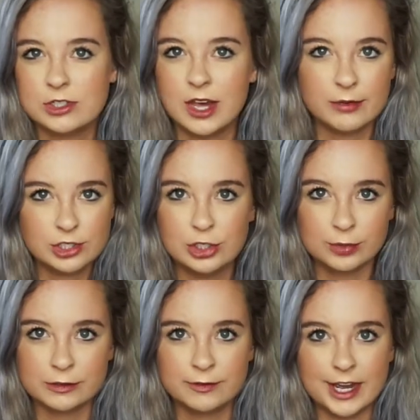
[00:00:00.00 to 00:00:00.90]
So that was
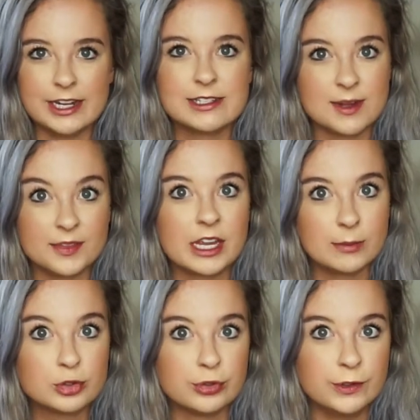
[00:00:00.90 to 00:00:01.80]
super fun and something
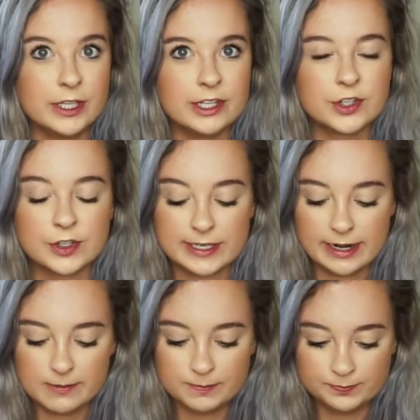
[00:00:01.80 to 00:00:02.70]
I'm truly
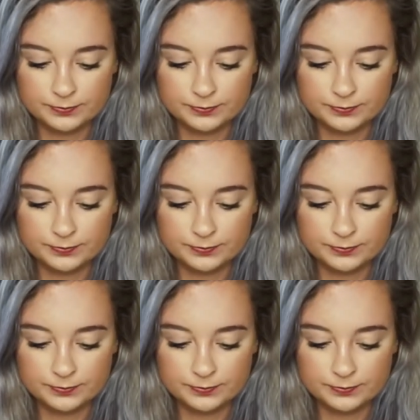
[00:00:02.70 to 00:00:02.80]
interested in.